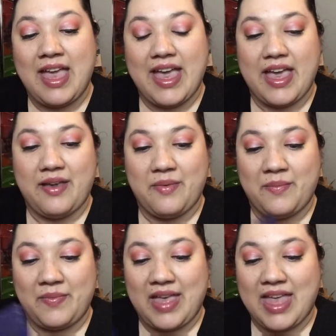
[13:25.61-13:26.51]

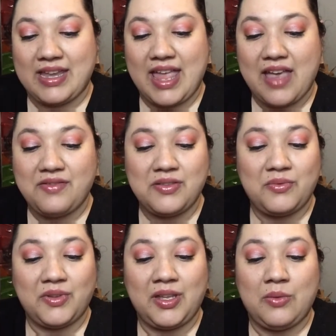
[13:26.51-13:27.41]
and I haven't
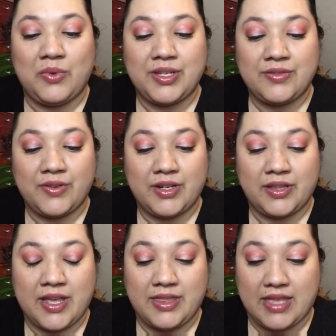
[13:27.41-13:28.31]
really reached for it a
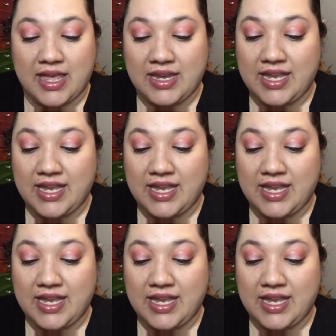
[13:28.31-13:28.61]
lot then.